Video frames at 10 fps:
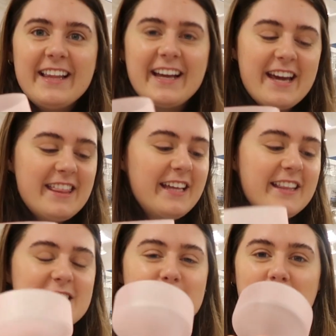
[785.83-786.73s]
Like I think
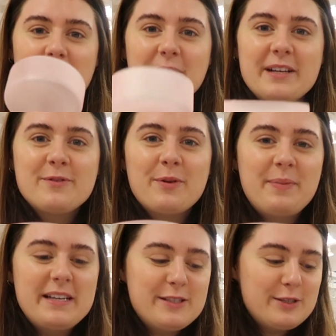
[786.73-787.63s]
these pink ones would
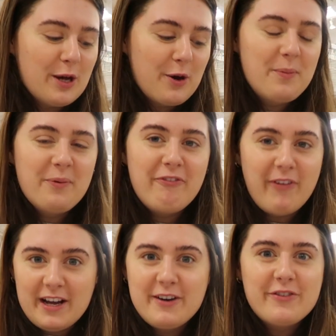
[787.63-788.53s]
be so
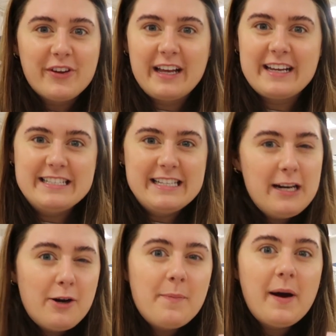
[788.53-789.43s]
fun for like a
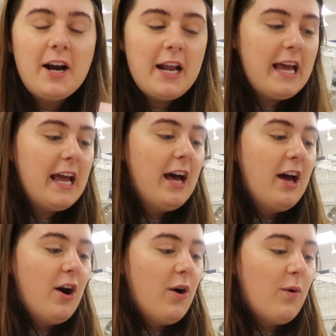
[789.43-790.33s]
dinner party
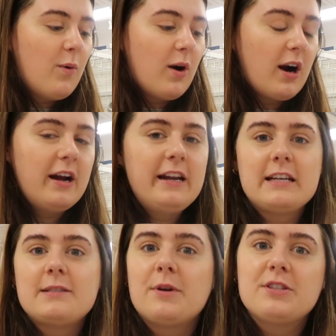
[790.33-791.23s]
or an
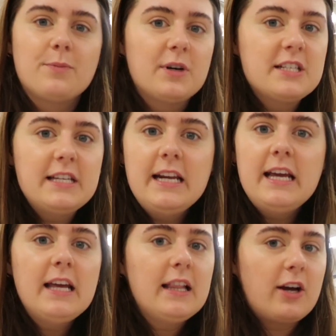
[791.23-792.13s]
espresso
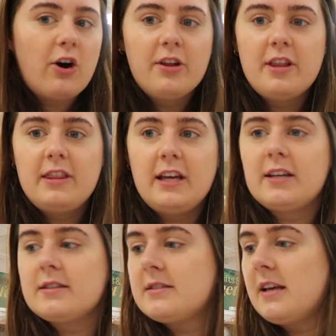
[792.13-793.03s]
martini, like all the
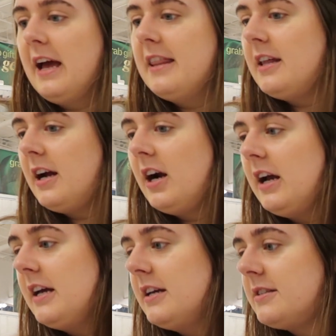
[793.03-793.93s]
things. And there
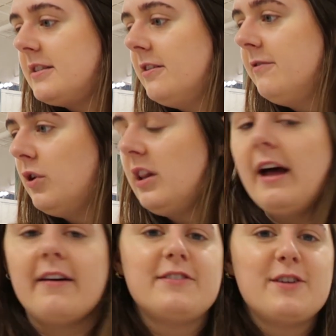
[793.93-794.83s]
is still 4
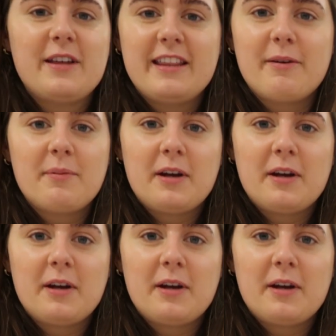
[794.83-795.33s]
left, so I think I'm